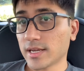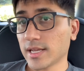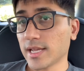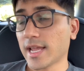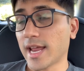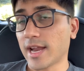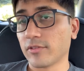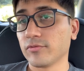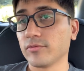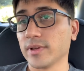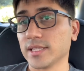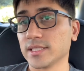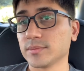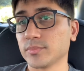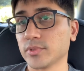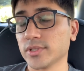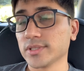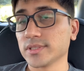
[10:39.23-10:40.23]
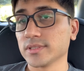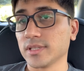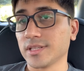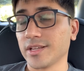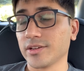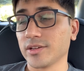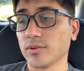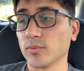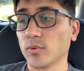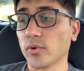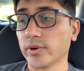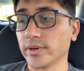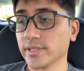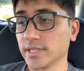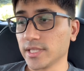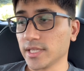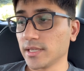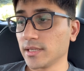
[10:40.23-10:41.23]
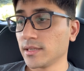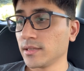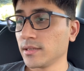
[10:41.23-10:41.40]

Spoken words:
had fixed personally under warranty.